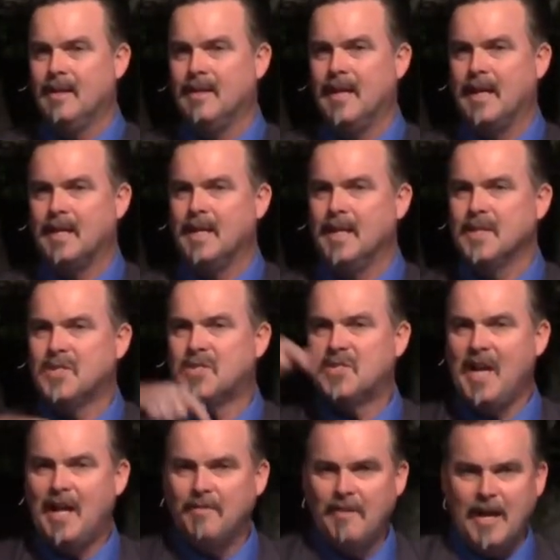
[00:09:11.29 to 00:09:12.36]
that
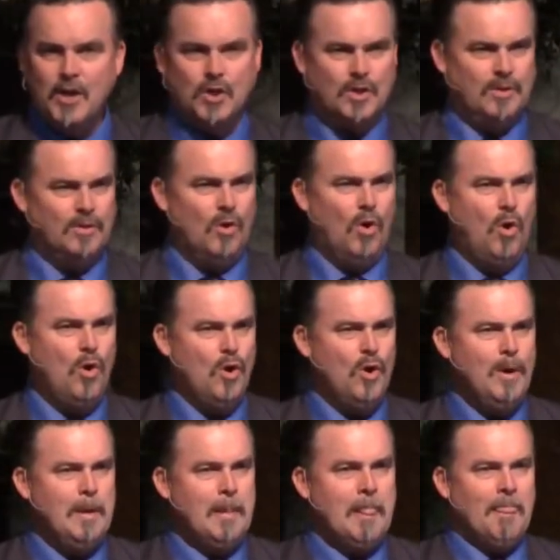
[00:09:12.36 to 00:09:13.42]
salvation or